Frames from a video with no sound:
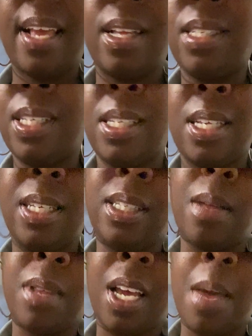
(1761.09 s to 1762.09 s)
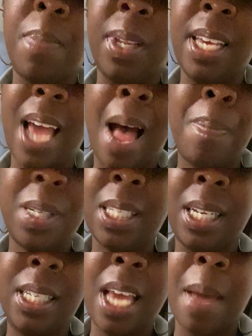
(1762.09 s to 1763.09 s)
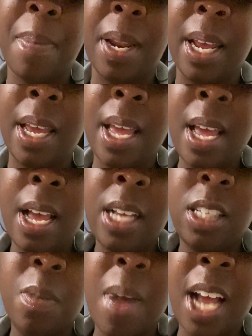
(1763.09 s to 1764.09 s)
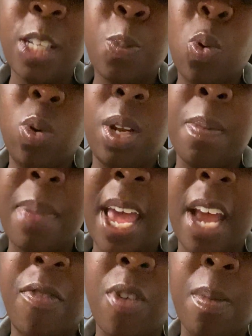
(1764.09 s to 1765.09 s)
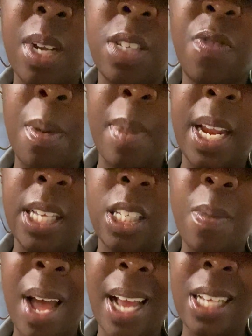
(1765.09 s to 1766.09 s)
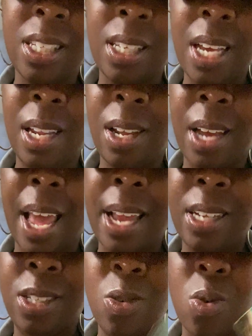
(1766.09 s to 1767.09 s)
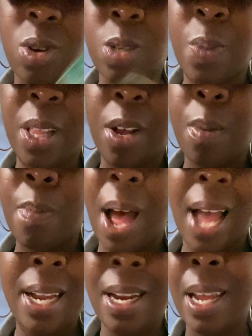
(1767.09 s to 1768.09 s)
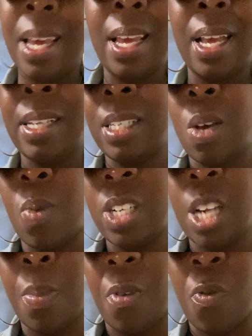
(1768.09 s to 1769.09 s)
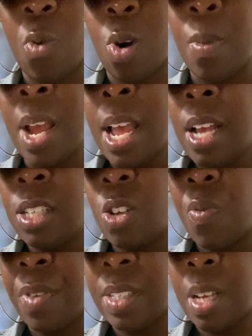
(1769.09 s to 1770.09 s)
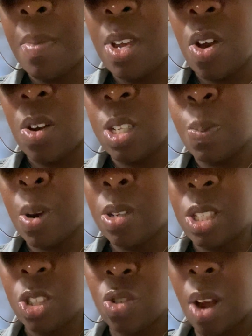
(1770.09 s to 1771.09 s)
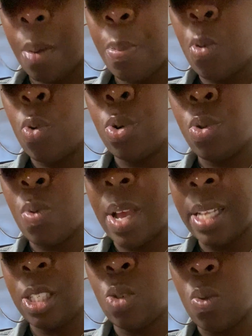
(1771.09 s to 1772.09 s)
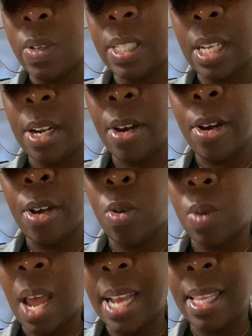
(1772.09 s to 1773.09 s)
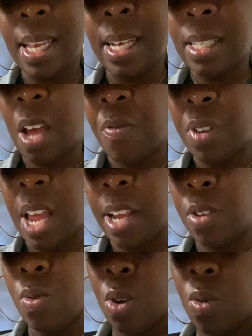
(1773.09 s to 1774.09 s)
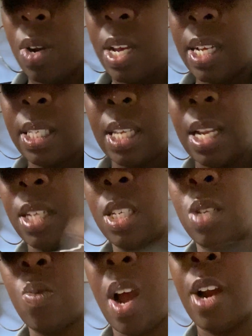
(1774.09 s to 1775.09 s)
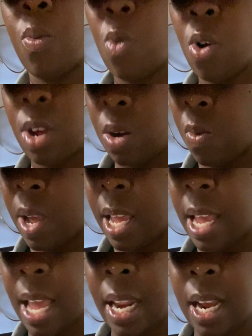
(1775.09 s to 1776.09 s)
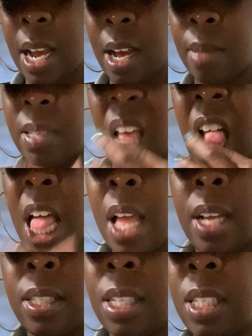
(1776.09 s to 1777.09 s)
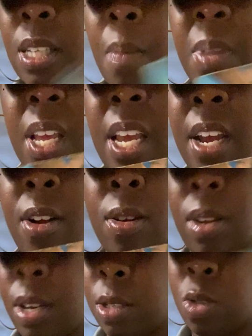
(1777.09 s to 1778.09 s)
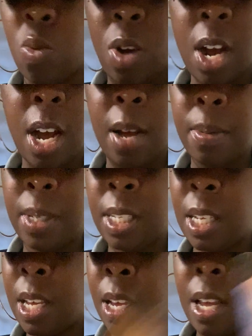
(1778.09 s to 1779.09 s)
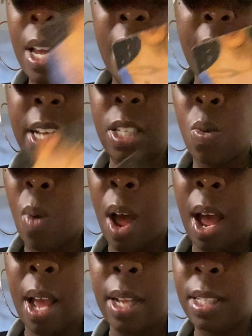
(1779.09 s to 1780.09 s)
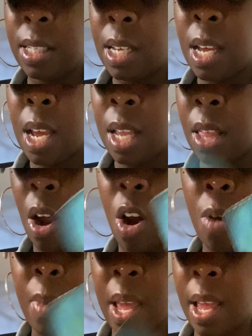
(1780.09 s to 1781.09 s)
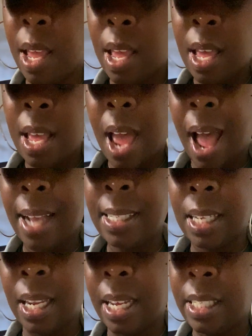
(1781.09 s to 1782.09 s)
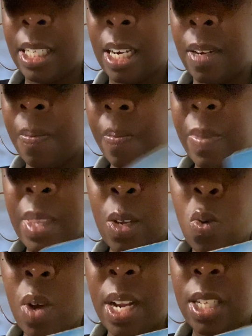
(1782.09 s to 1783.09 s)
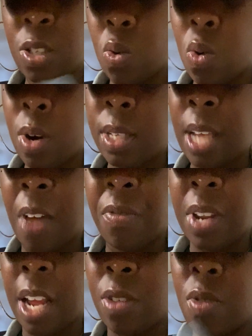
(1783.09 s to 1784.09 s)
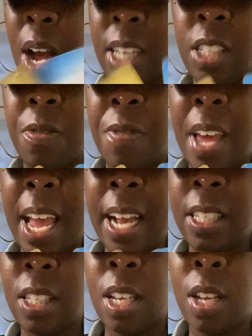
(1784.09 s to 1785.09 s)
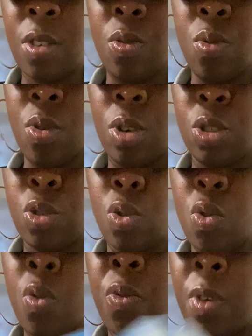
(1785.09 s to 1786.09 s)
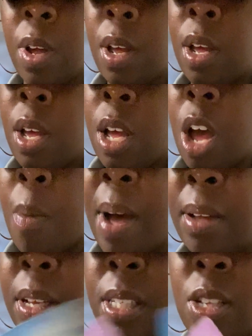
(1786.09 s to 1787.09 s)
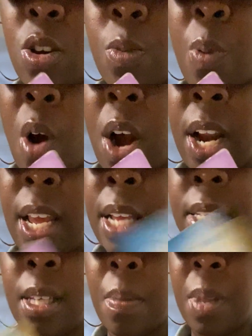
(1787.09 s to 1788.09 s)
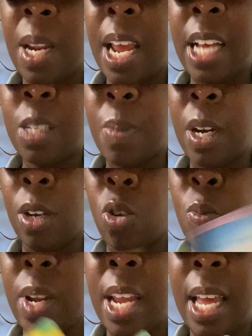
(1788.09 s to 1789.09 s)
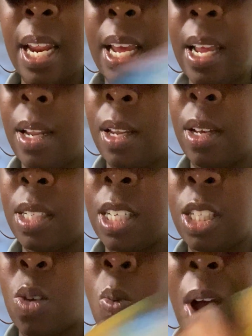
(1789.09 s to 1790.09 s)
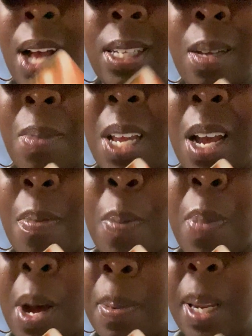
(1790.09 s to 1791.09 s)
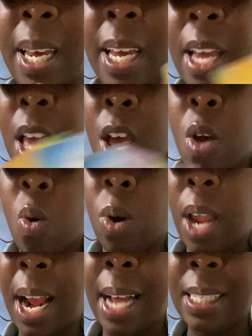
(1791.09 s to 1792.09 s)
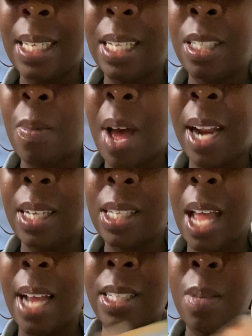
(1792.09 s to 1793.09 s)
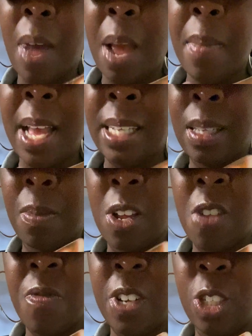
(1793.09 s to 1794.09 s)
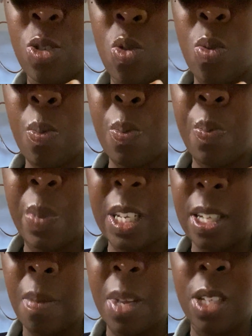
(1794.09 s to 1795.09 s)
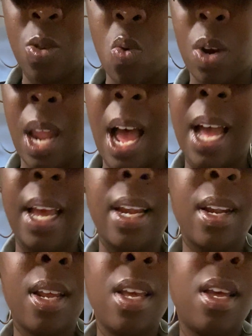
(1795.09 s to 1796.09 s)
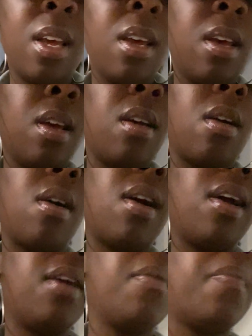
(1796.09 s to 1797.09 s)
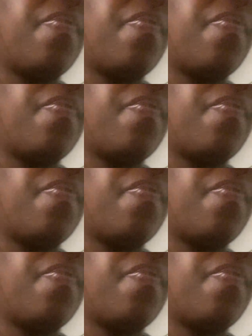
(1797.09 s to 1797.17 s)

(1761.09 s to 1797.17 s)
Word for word: This is, is something complete opposite is happening. Somebody's pulling back from this feminine. Somebody's, yeah, look, eight of swords, but they're binded in some way, shape, or form. So for some of y'all, this person's trying to pull you into a scenario like this. I feel like you know this, and this is why you're walking away. Eight of cups to something here. Look, two cups, ace of wands, the hermit, isolation, queen of swords. I feel like you got your facts. You know the truth about this third party. Something has been illuminated. Look, Six of Wands, something could be public. Or like I said, somebody's like, somebody made something official. Something's online. All right.